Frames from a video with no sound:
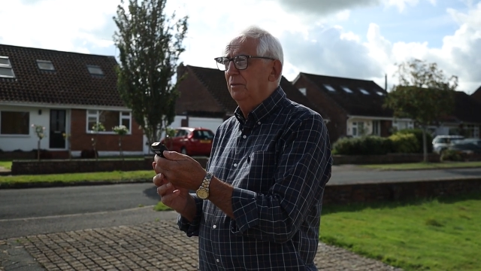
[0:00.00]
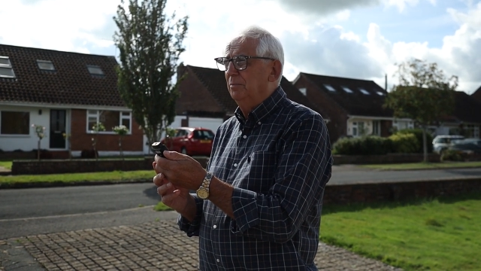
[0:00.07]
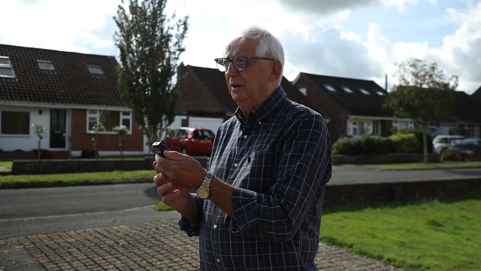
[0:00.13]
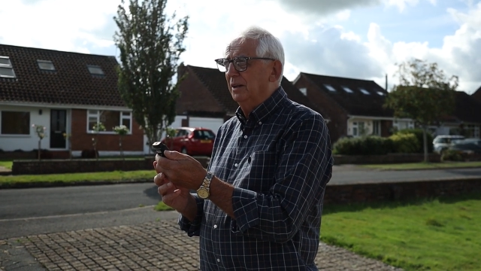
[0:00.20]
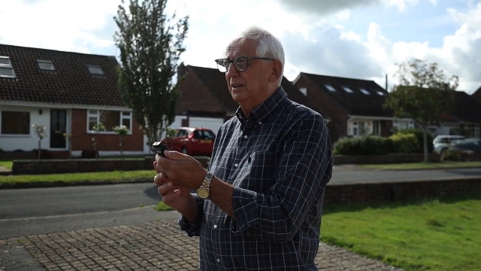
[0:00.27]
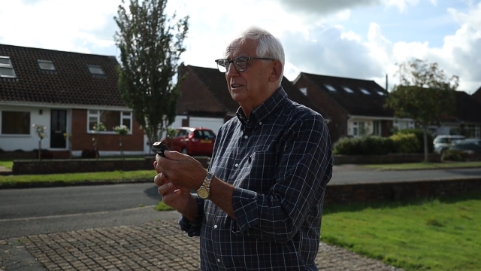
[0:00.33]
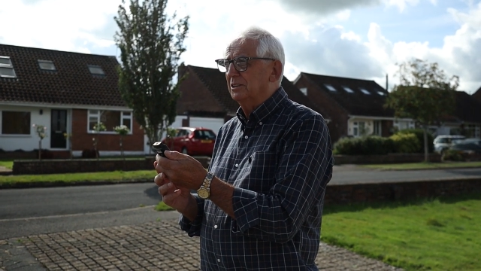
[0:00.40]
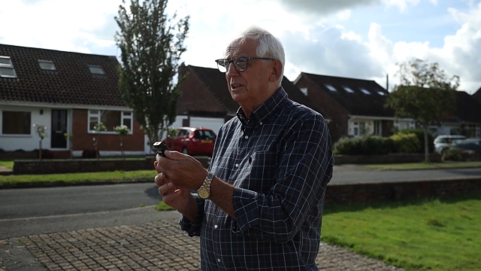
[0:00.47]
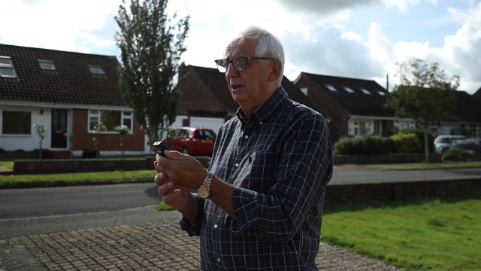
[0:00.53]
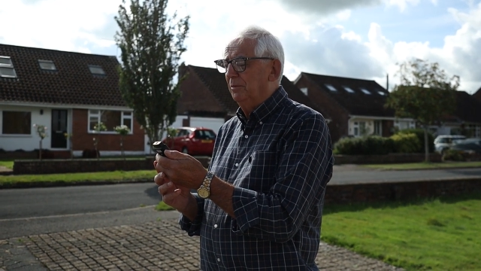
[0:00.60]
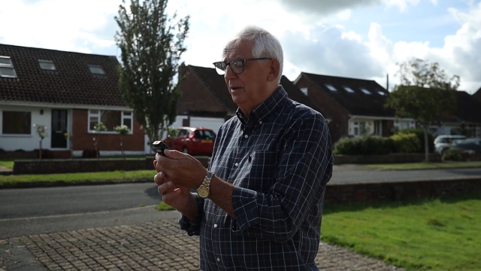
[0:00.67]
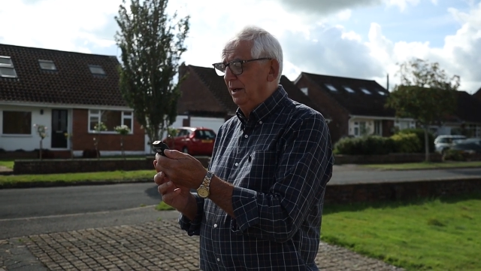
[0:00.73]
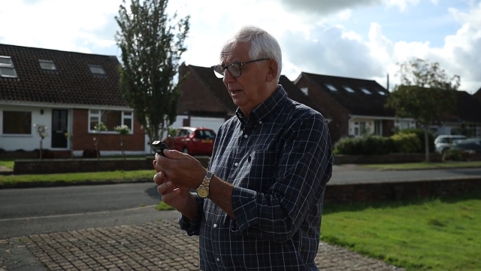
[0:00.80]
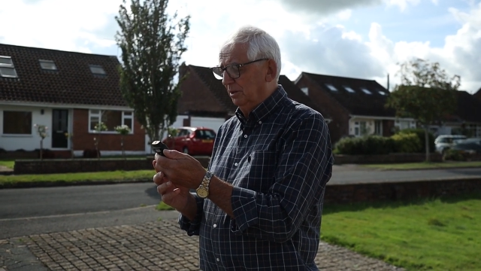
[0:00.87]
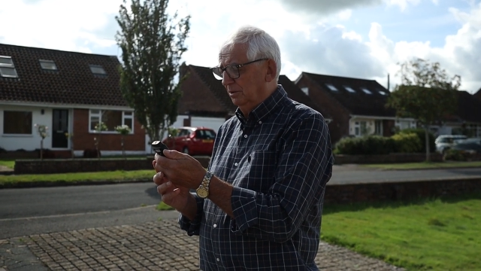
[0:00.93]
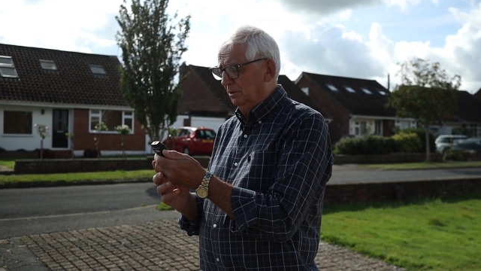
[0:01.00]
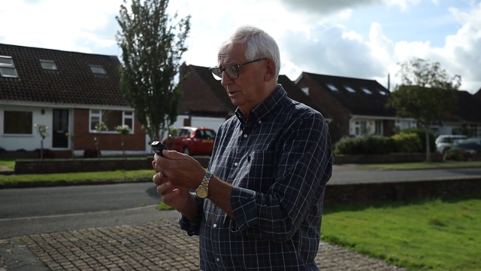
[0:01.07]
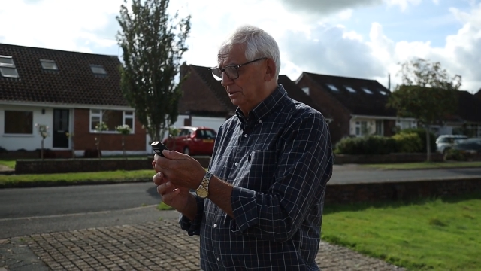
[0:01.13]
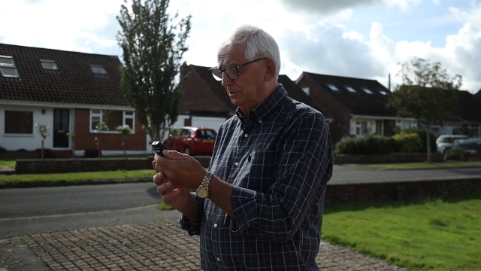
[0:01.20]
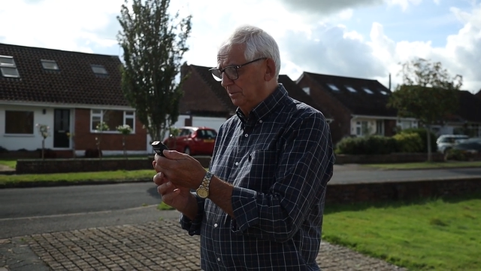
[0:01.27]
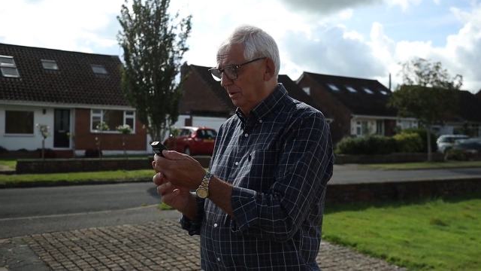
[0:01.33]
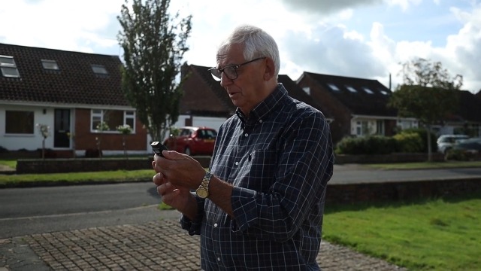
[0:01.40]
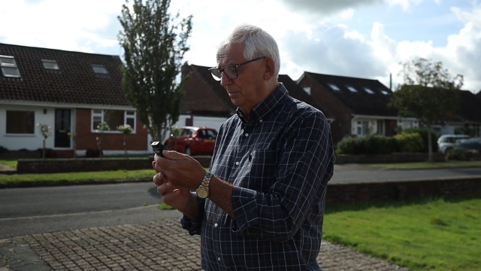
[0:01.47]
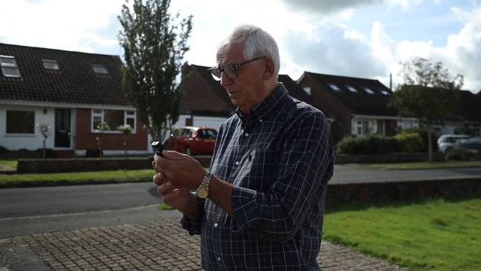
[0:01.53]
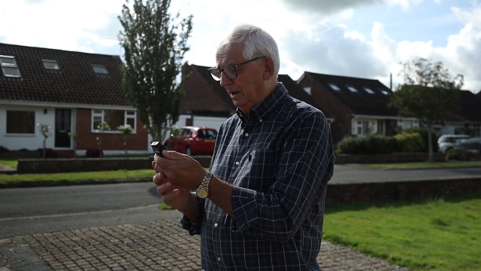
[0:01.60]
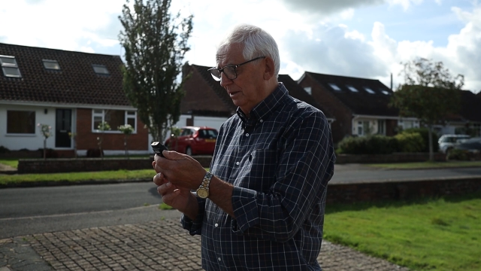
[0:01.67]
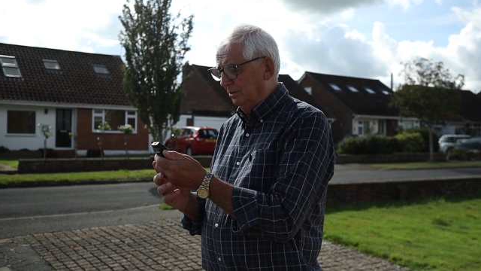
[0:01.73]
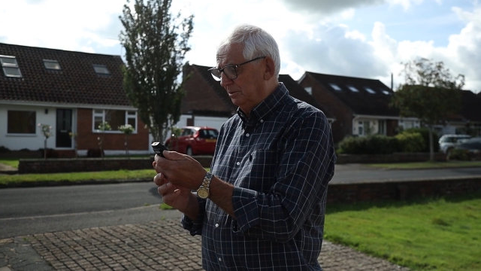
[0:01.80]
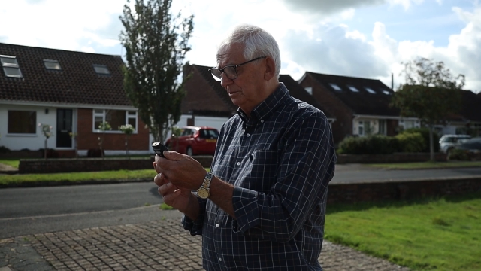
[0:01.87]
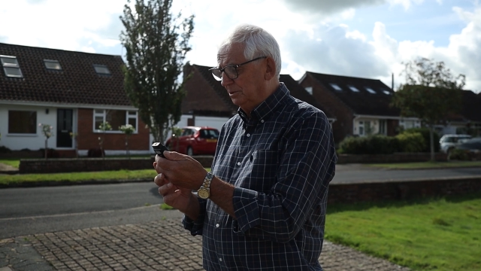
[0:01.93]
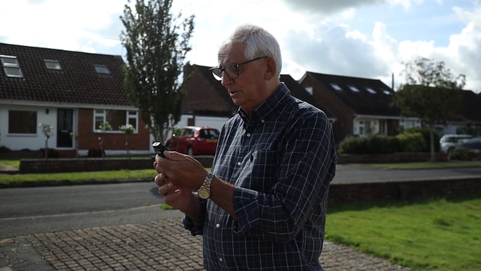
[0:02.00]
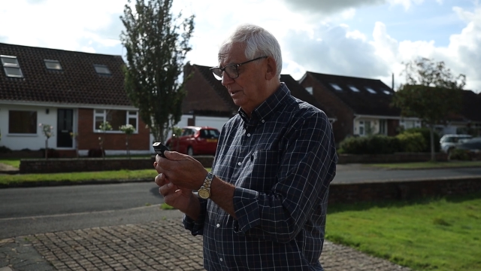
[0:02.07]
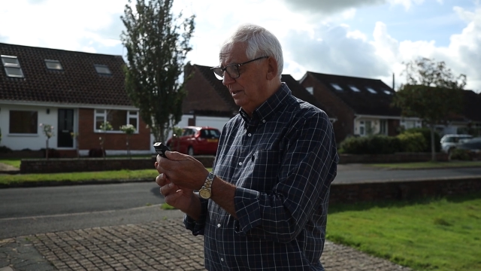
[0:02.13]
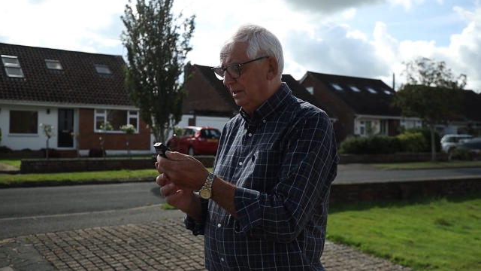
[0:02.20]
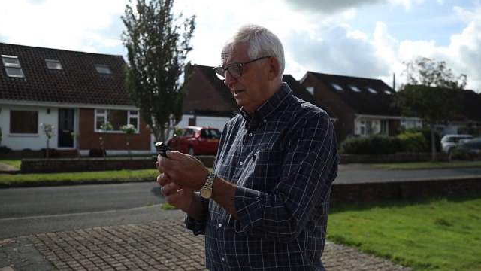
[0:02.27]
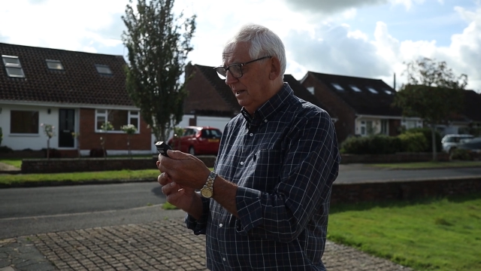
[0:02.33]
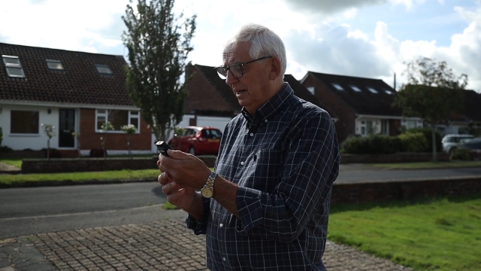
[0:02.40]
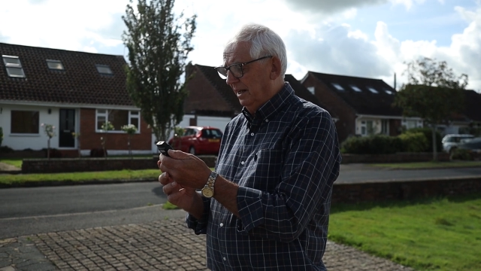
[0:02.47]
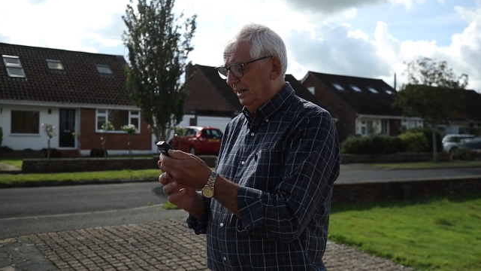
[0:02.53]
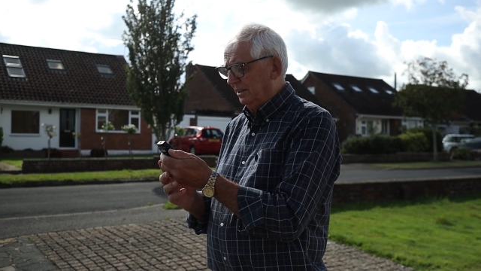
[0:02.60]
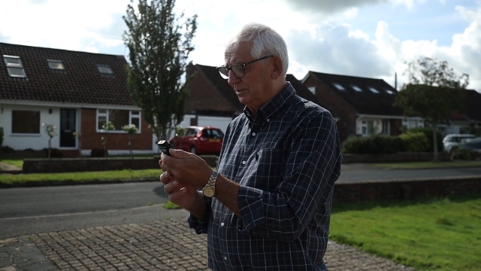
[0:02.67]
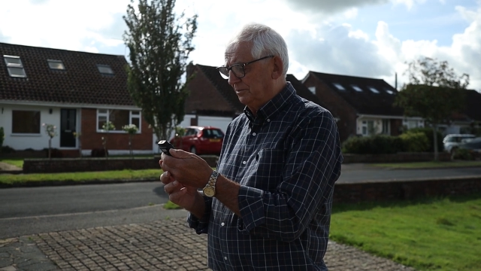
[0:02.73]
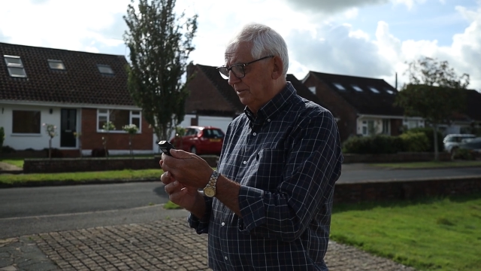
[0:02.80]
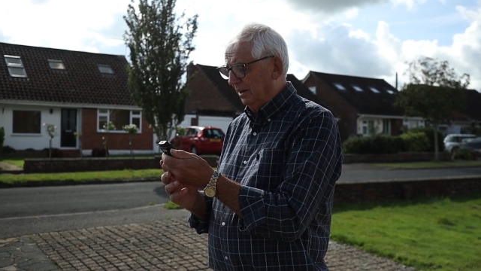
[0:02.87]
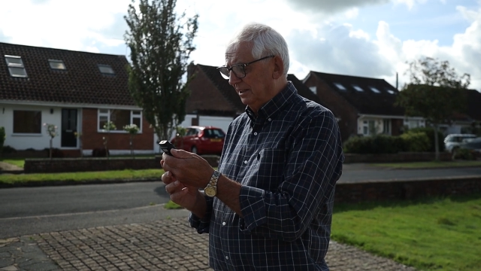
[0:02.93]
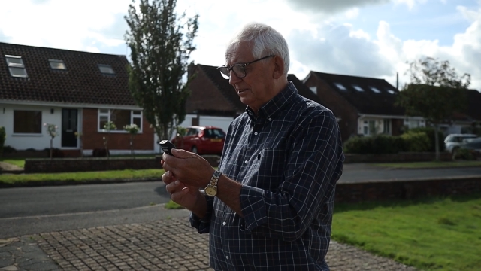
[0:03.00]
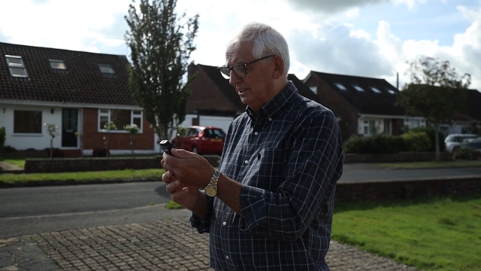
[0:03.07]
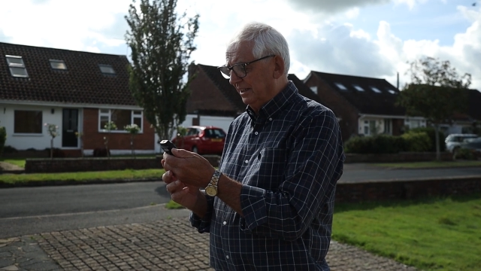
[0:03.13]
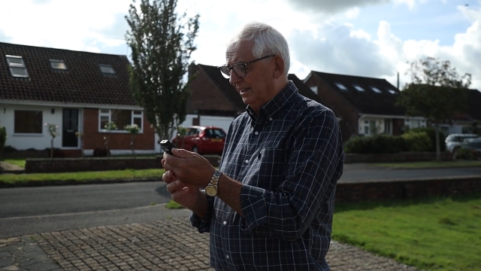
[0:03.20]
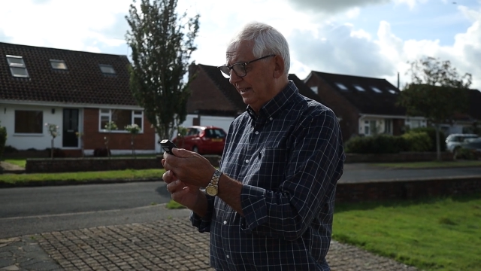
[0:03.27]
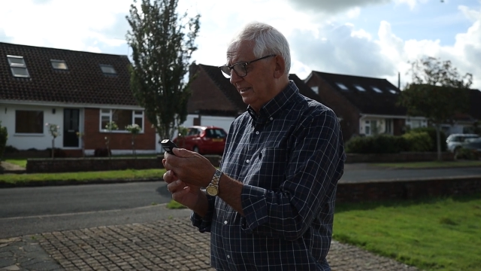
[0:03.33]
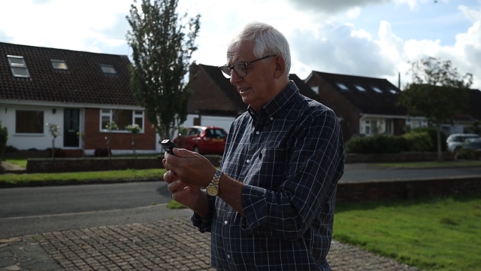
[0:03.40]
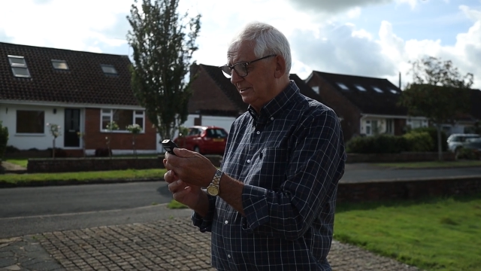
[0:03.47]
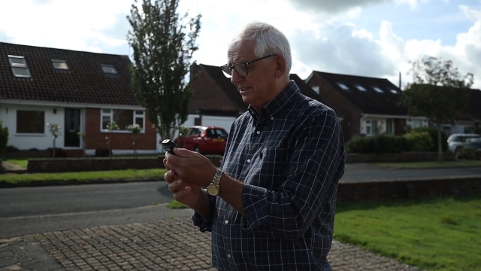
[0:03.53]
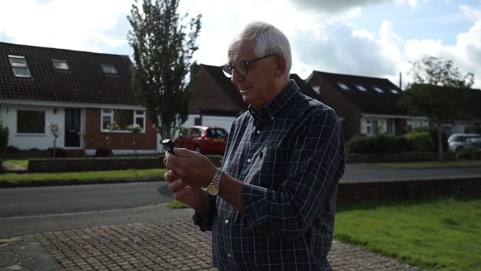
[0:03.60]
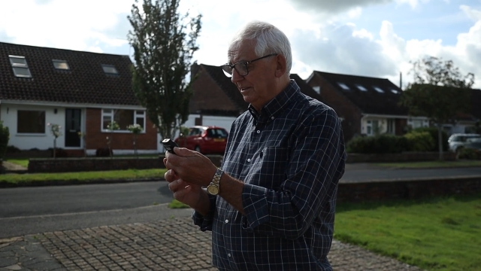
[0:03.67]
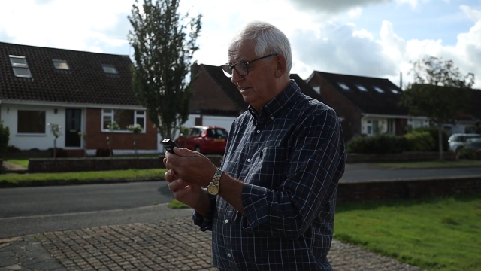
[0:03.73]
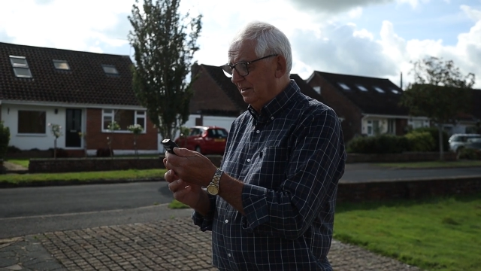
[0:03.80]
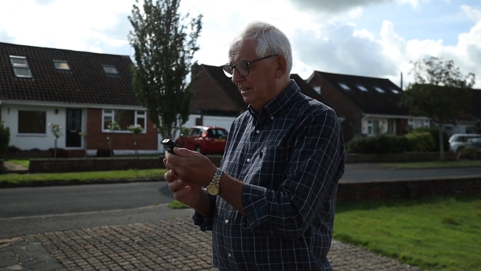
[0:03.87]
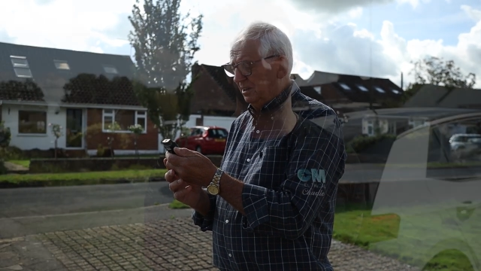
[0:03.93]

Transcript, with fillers: about the same angle as my panels and it's facing east.